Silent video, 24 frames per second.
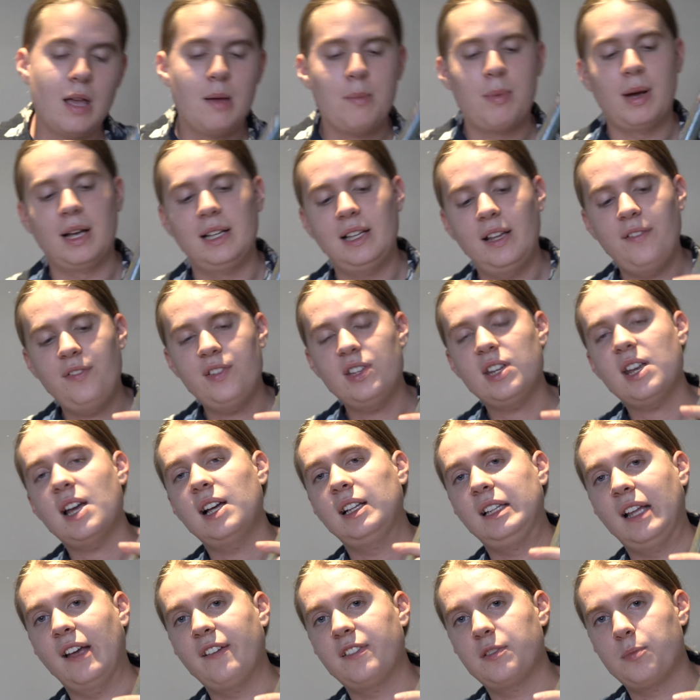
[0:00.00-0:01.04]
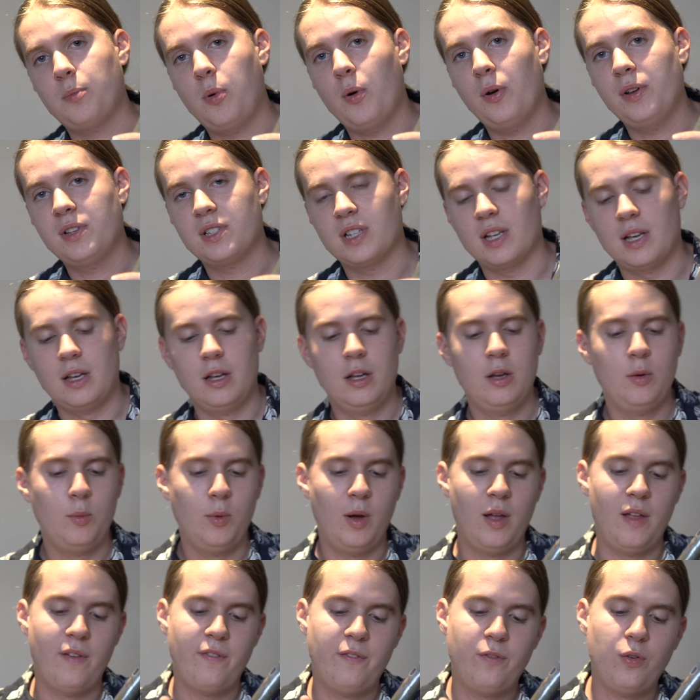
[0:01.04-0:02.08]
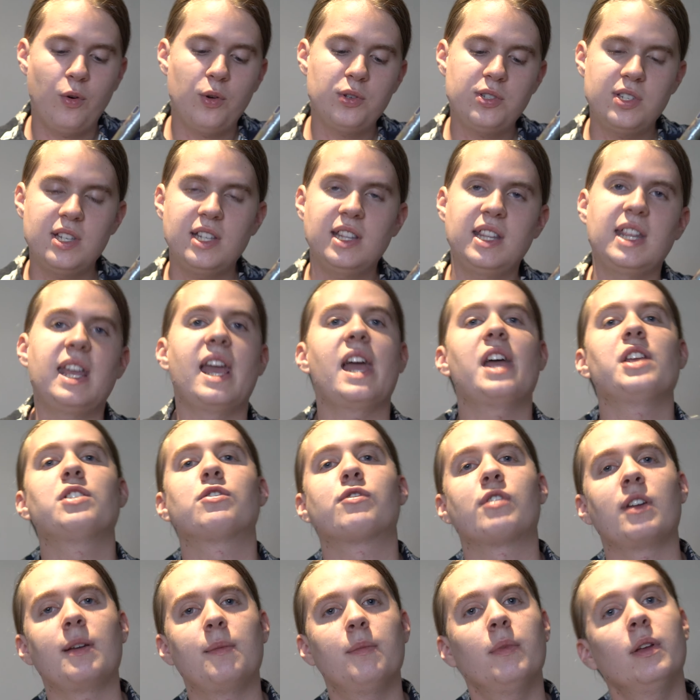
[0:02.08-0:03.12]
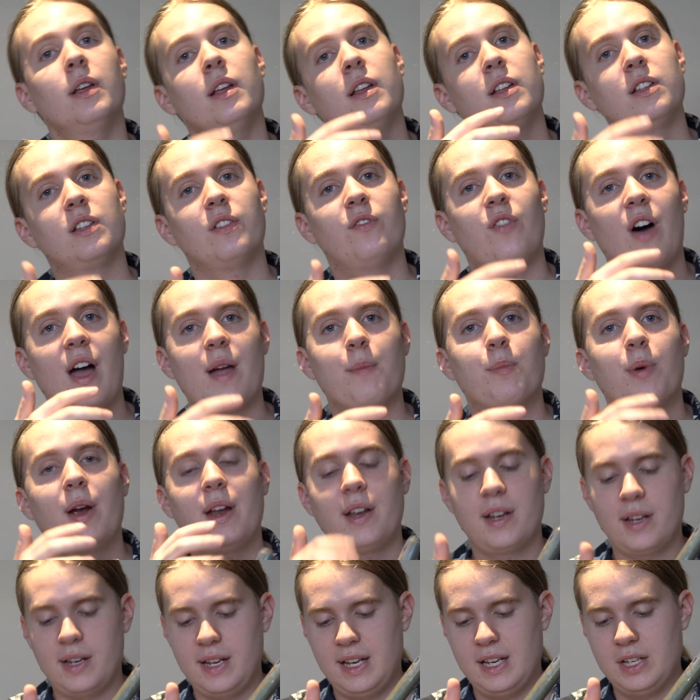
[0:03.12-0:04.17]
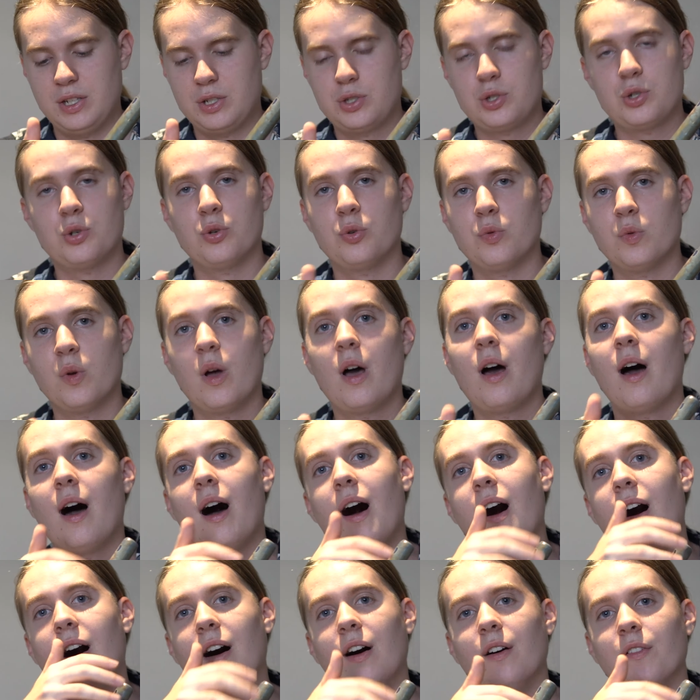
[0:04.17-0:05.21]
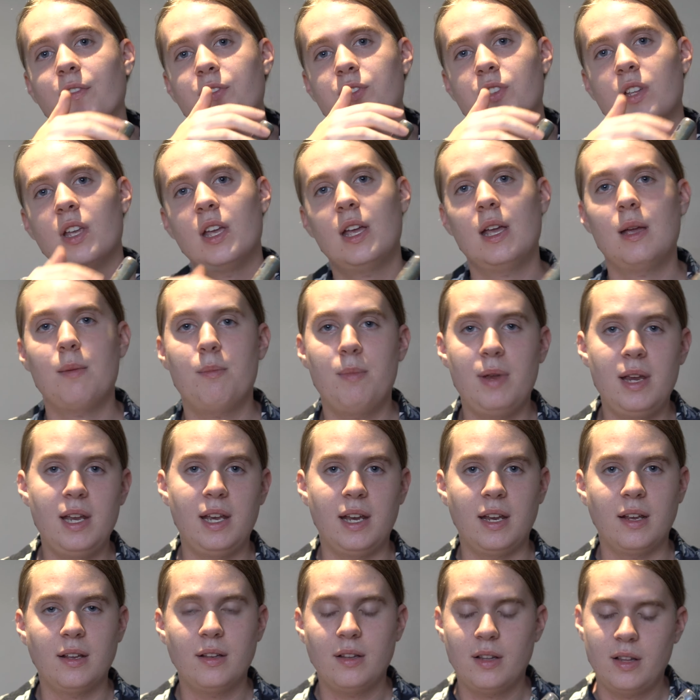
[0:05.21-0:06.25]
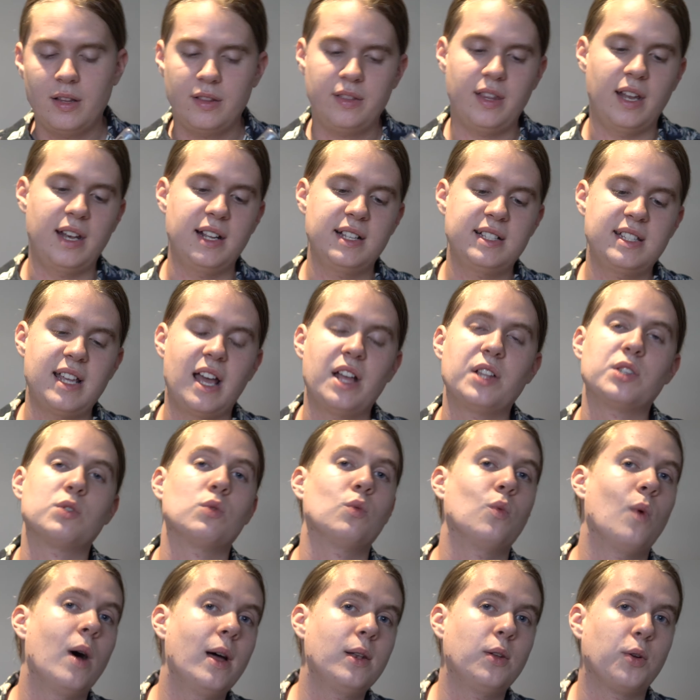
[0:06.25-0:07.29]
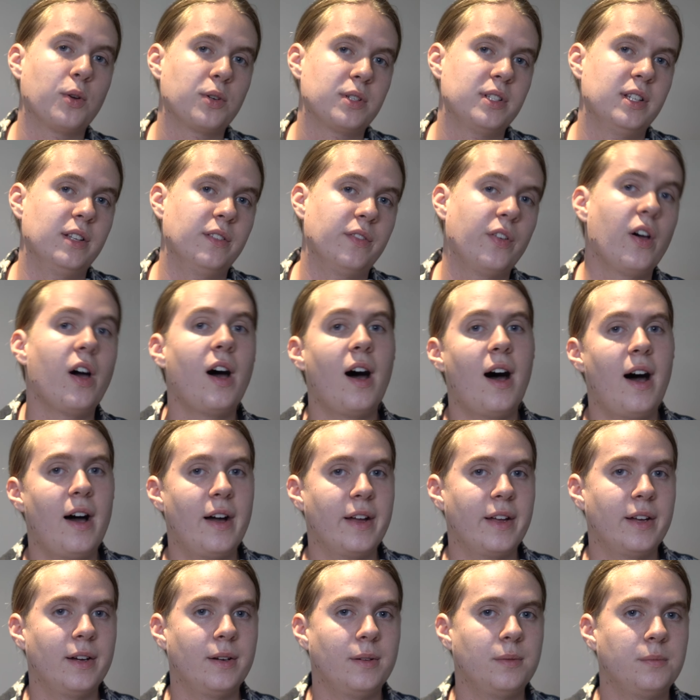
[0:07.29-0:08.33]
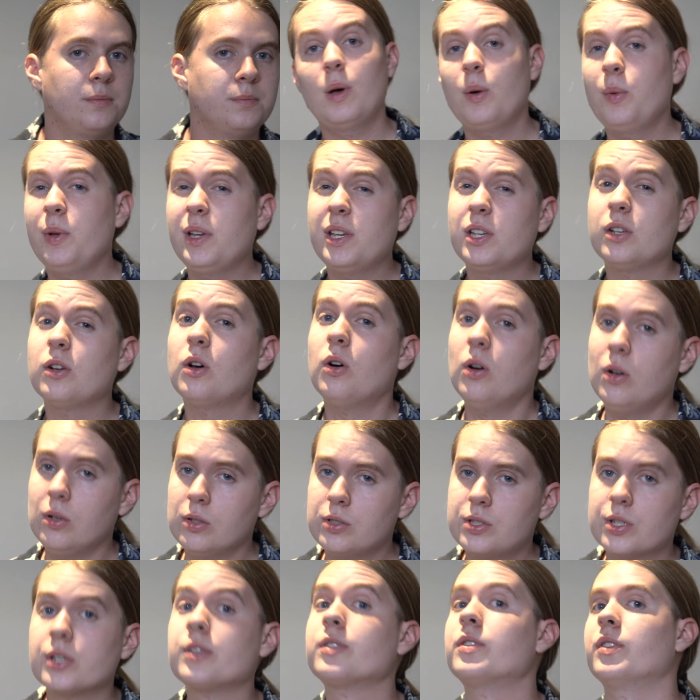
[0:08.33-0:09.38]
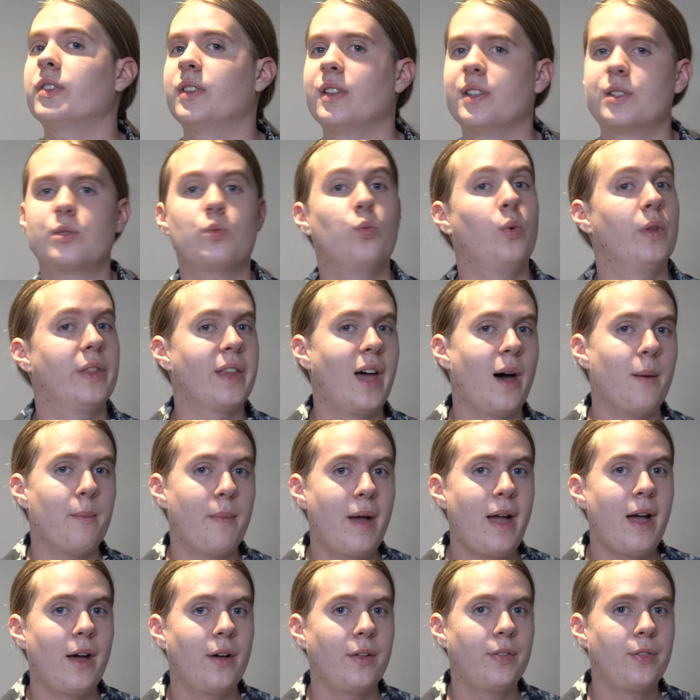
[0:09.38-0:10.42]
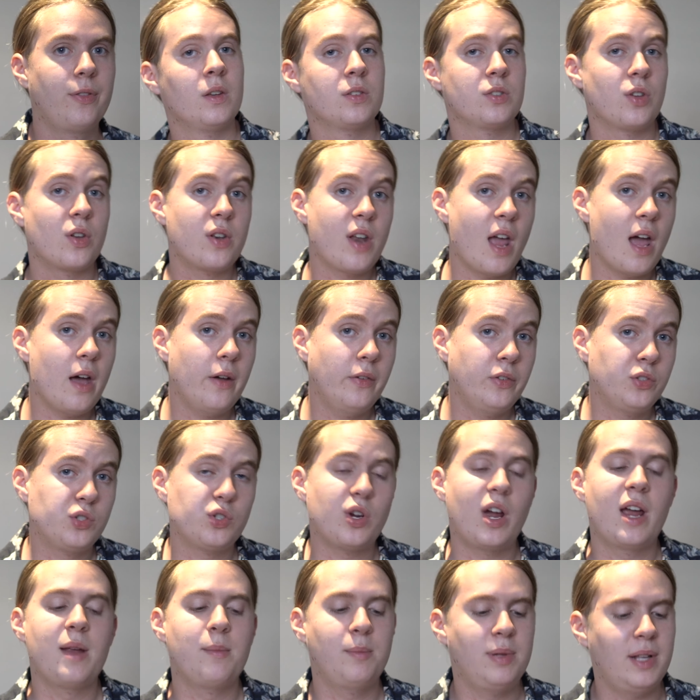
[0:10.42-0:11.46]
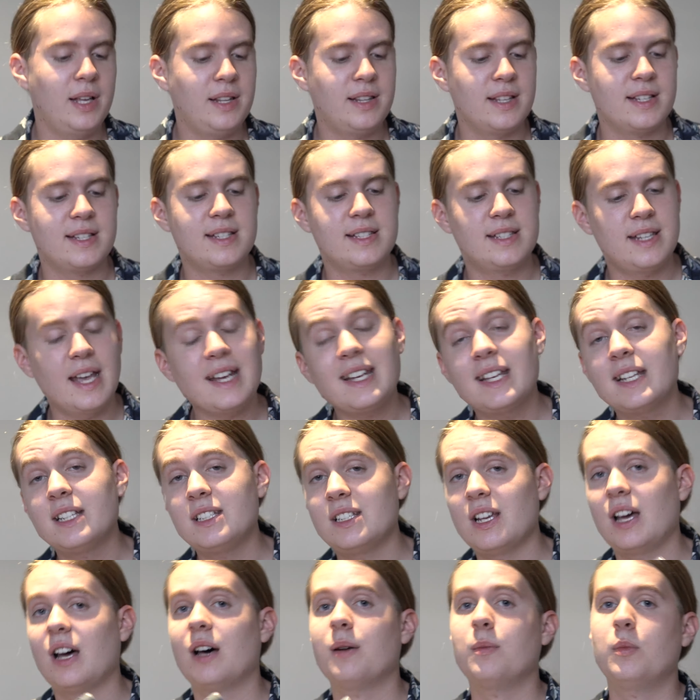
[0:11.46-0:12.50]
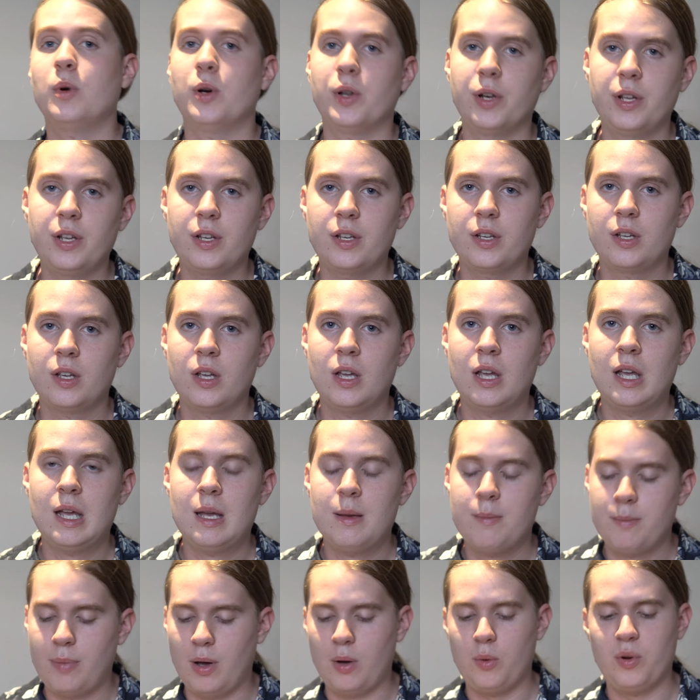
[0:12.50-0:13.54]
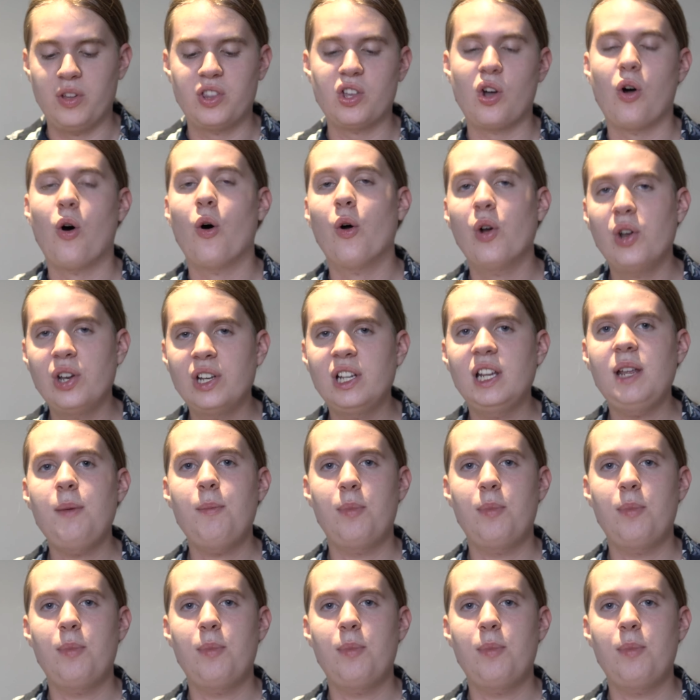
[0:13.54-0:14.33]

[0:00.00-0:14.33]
By lifting our left pointer, we're forcing the airstream to vibrate in 2 halves, meaning that it sounds 1 octave higher. But we can also do this with our mouth. So now try and play the second harmonic, but with only